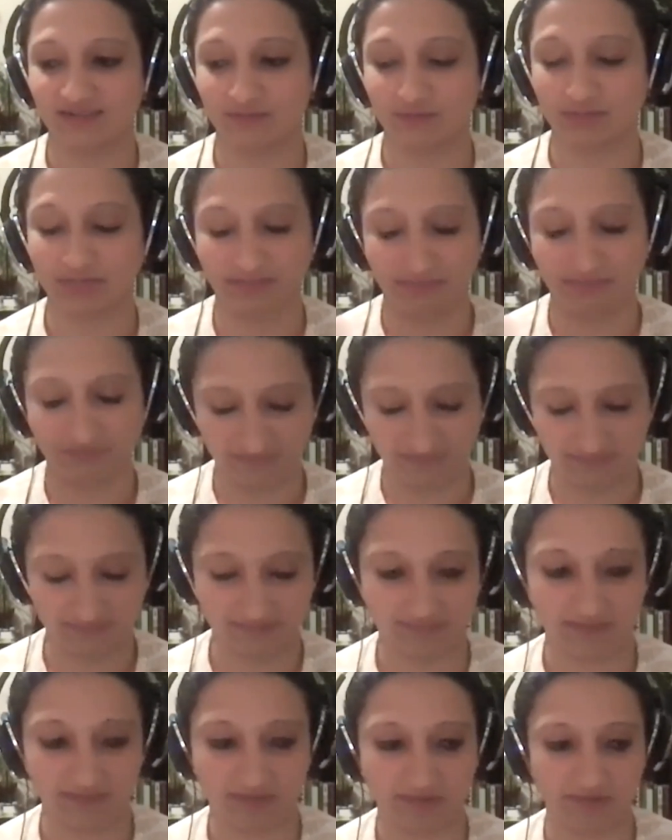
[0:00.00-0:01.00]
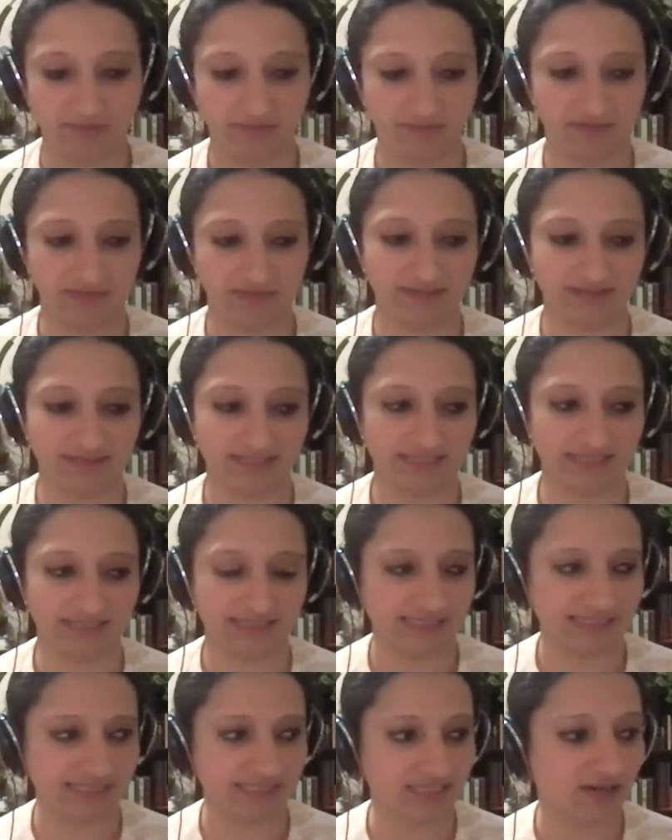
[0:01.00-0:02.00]
well,
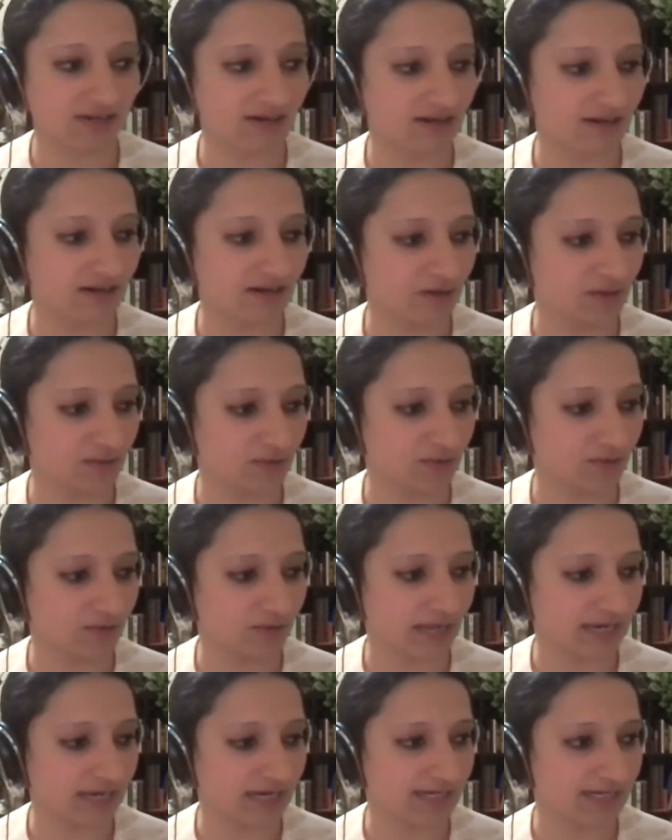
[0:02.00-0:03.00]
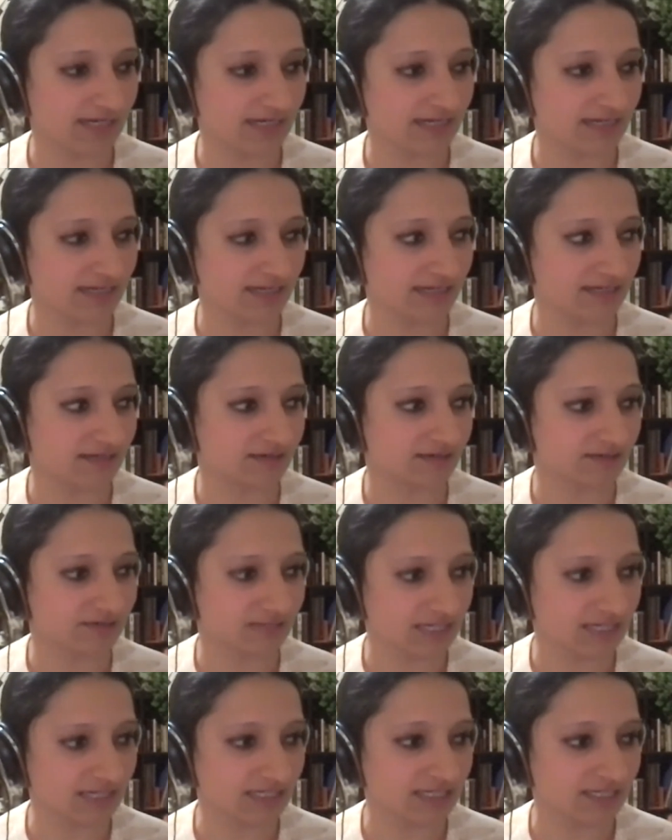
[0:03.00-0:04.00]
this girl who had
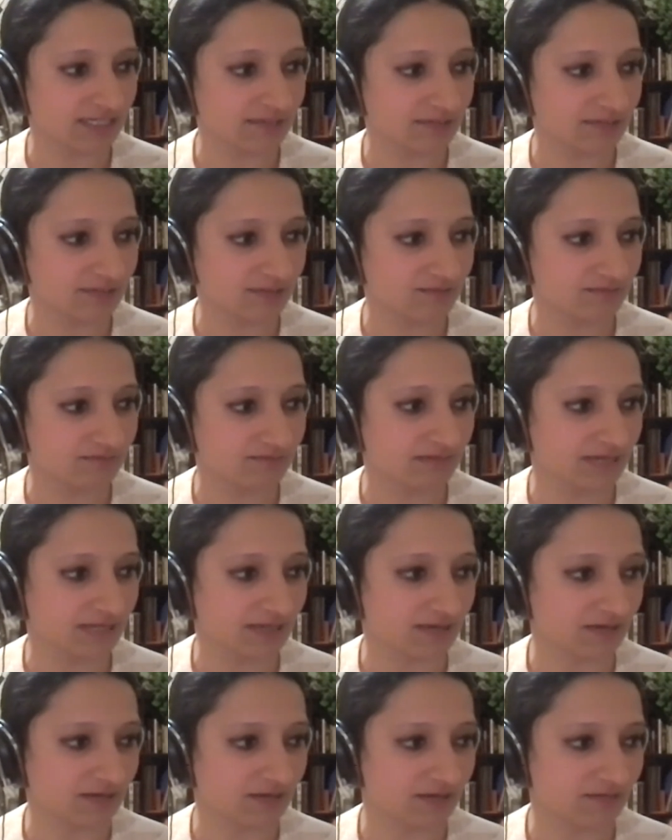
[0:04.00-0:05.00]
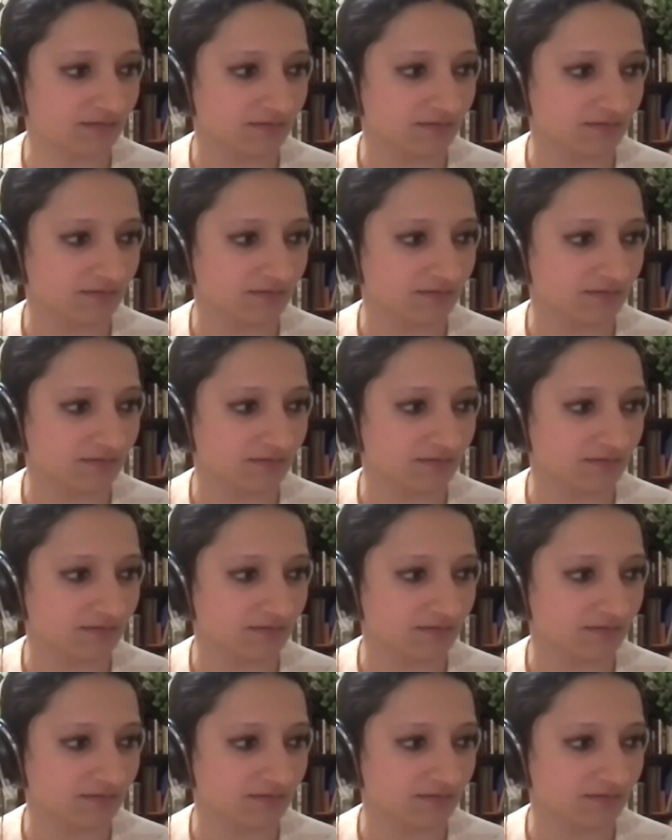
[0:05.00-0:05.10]
really like